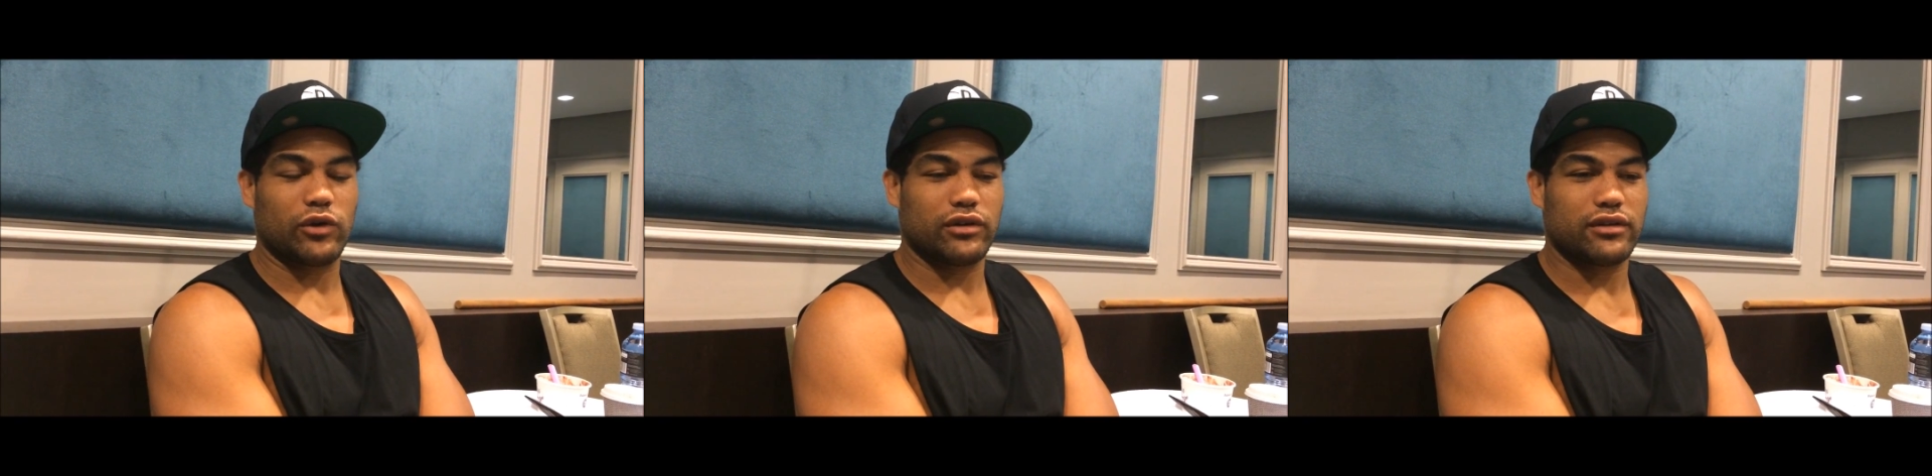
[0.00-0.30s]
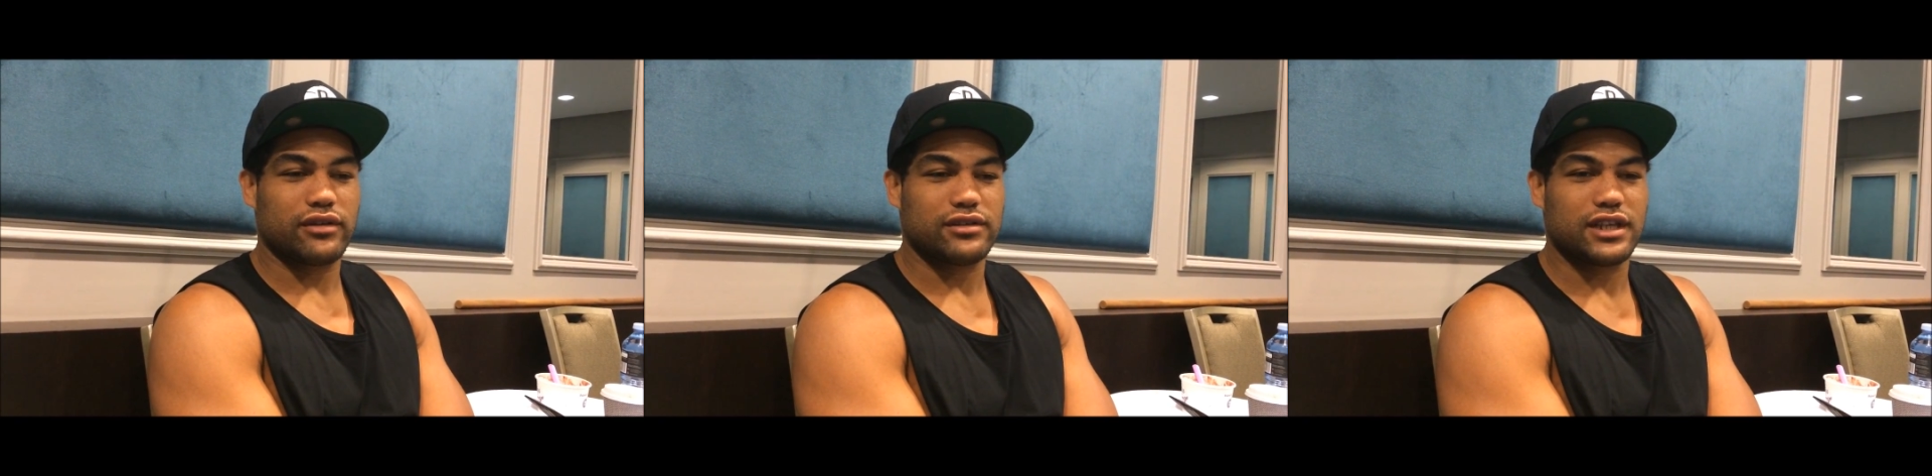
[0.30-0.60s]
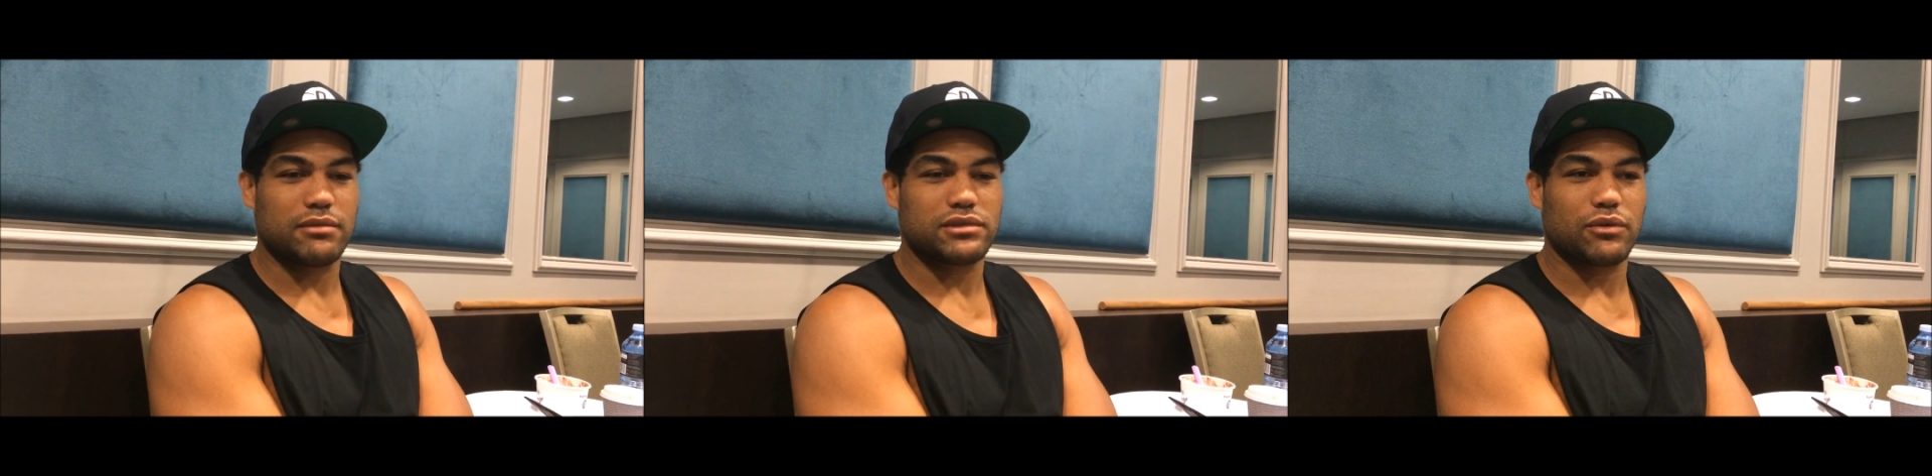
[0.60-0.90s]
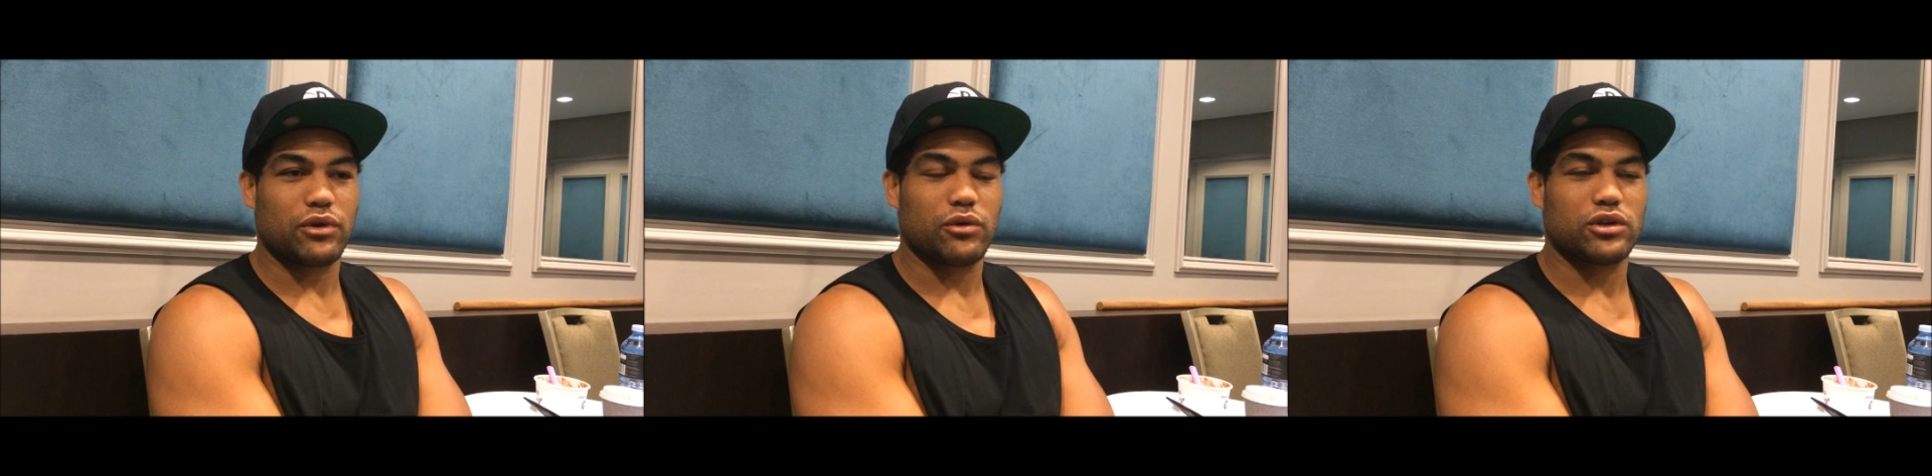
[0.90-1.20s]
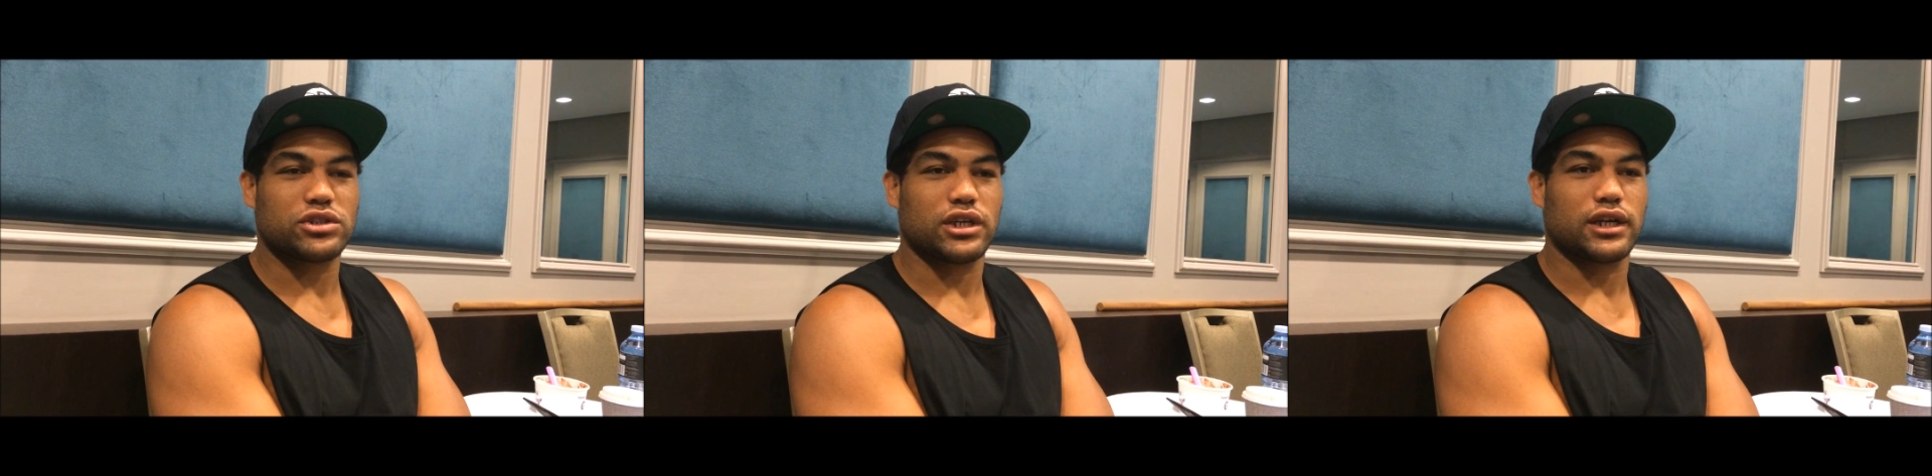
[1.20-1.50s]
on the teams that we were
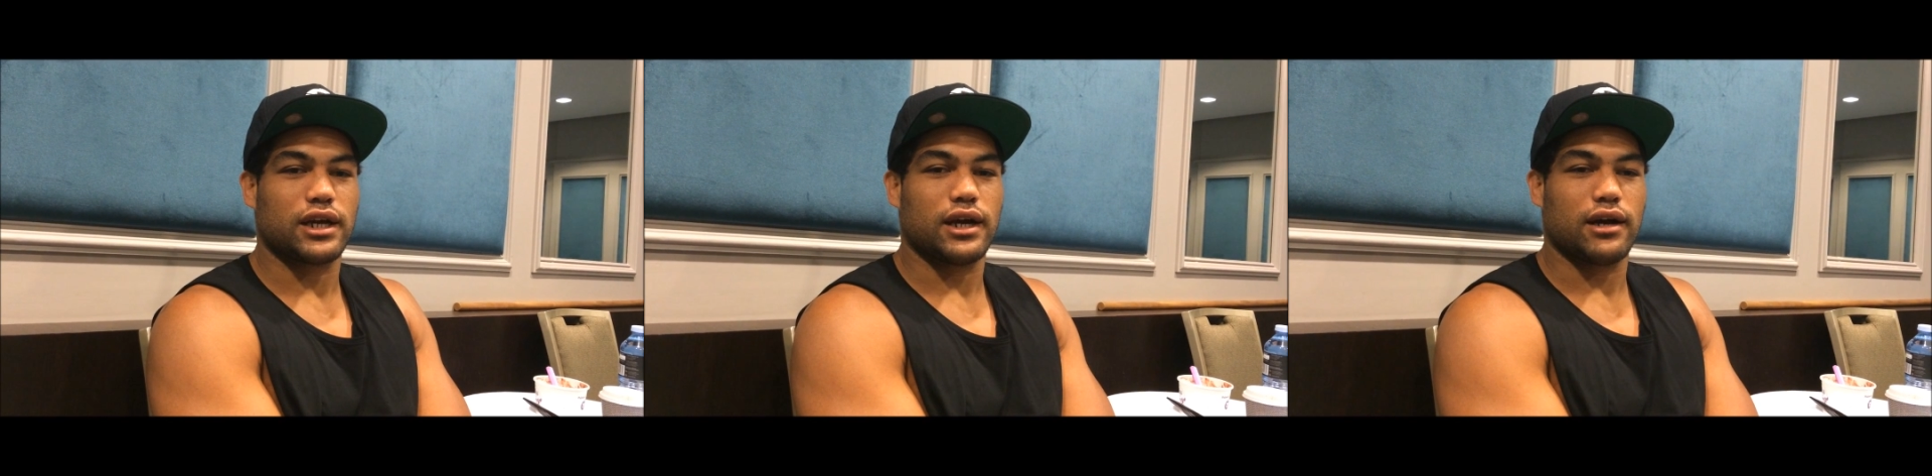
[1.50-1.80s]
watching.